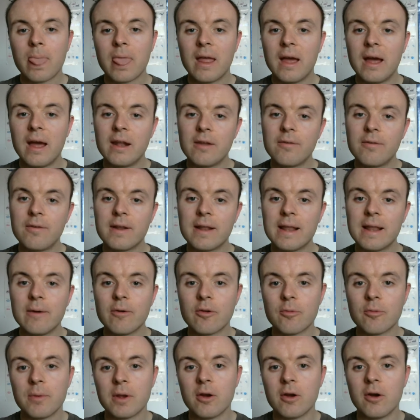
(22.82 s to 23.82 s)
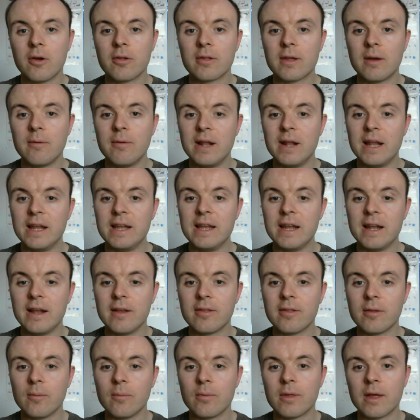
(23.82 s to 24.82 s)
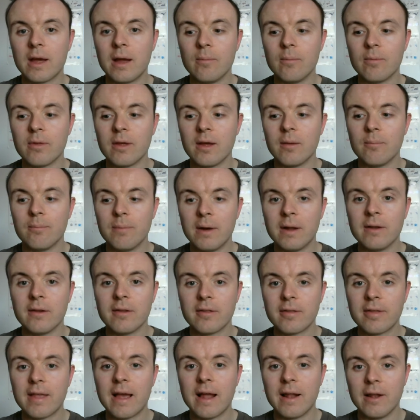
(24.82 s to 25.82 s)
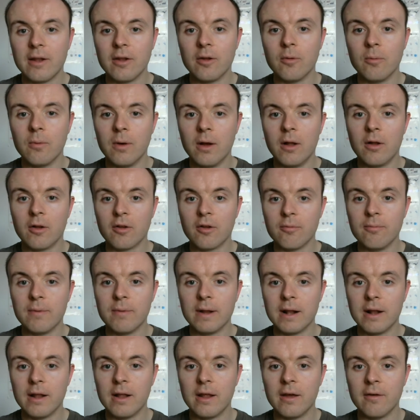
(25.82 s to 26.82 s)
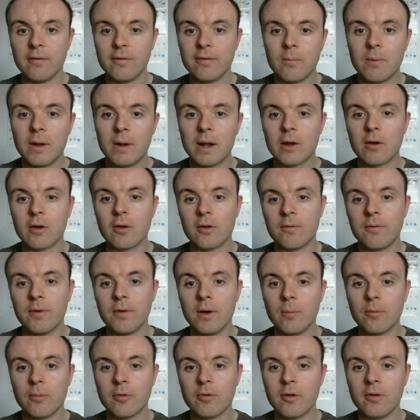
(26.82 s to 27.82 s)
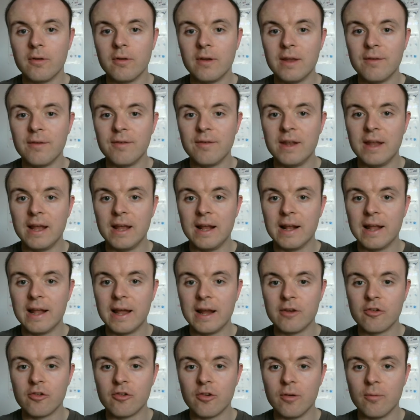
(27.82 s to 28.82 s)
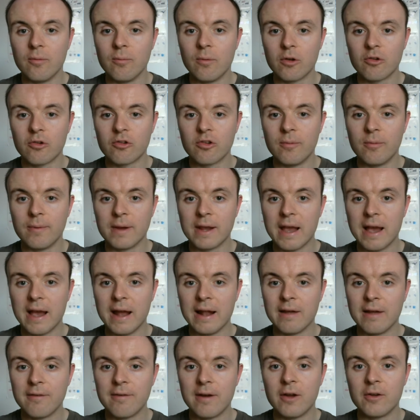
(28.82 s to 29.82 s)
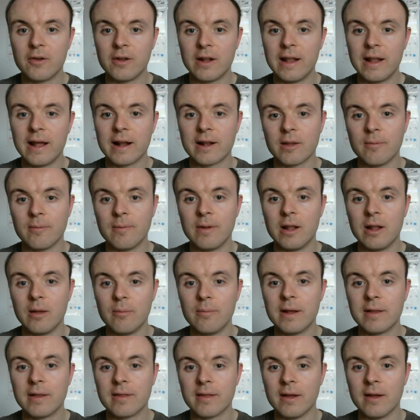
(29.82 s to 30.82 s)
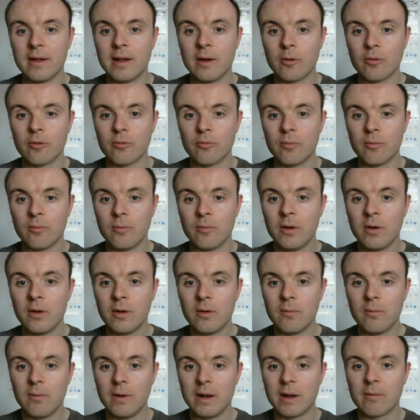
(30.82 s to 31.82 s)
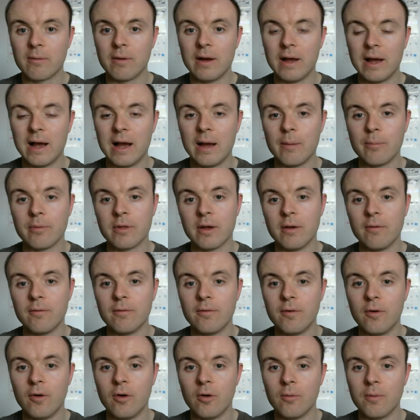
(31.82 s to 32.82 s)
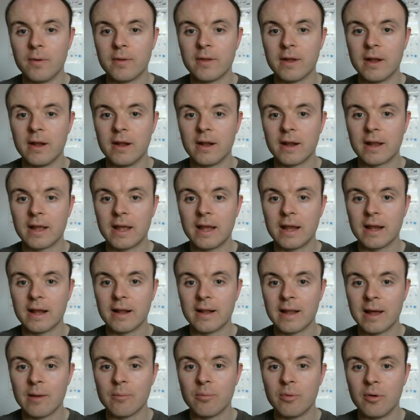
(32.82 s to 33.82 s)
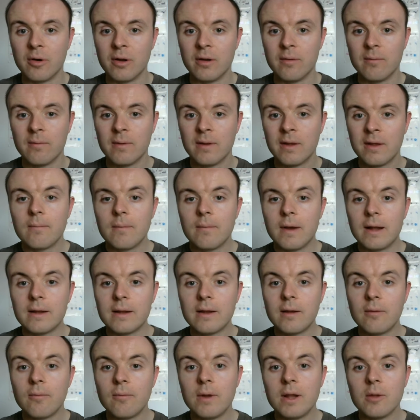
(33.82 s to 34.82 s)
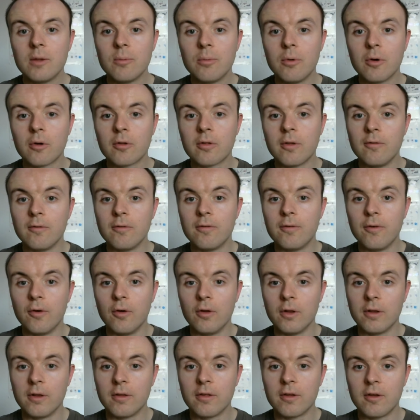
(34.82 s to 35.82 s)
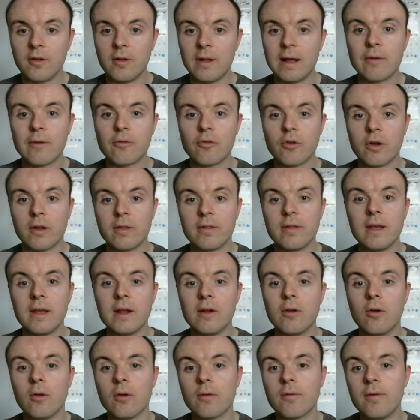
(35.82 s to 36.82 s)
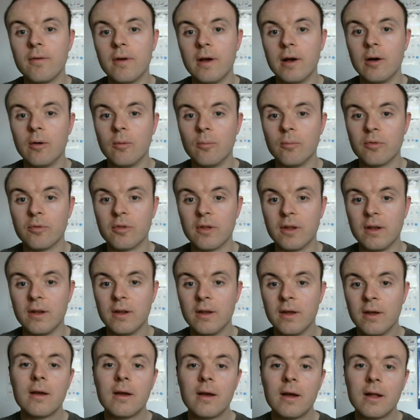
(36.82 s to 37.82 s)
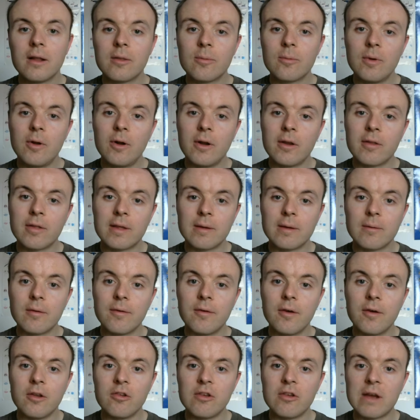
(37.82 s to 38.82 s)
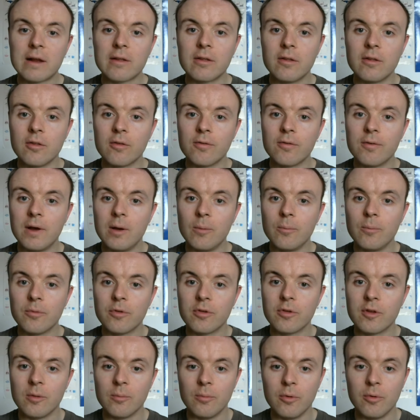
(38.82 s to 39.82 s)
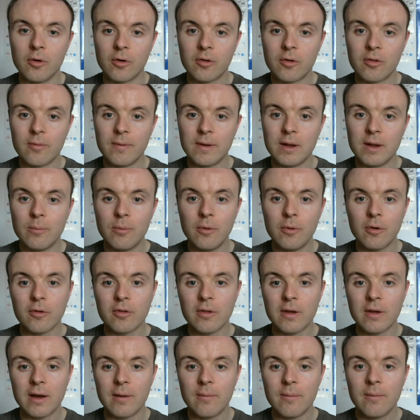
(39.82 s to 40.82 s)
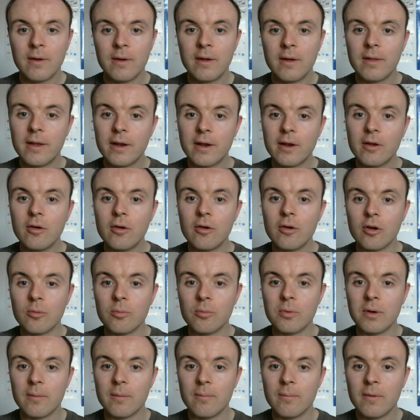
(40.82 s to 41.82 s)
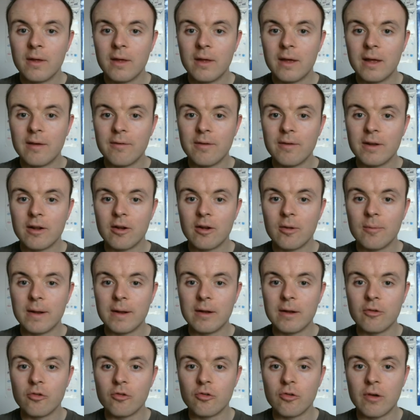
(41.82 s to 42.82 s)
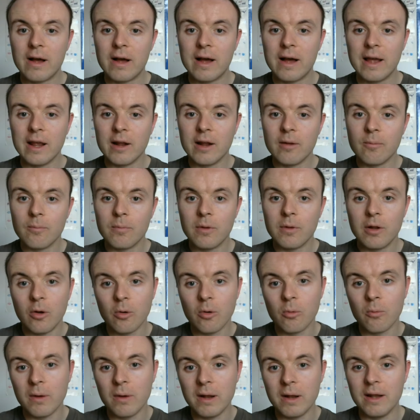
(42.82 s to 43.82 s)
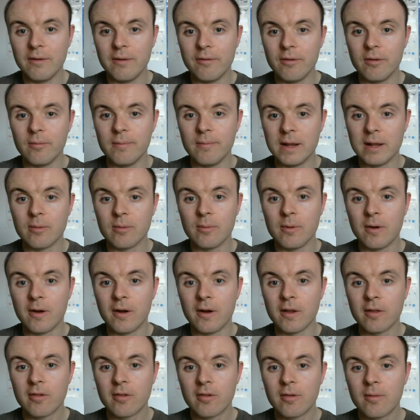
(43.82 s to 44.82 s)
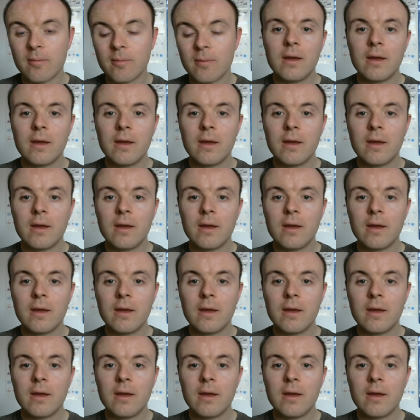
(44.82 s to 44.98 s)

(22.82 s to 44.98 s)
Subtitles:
And I think that was because I really needed some time to understand the world of Middle-earth. When I got the films on DVD later and watched them again, I found I liked them a lot better, and I was really quite hyped up for Return of the King at that point. I didn't read the books in full until after I'd seen all the films, and to be honest, I prefer Jackson's films to the books. I mean, the books they're good, but I think they're a bit dry and long-winded for me, to be honest.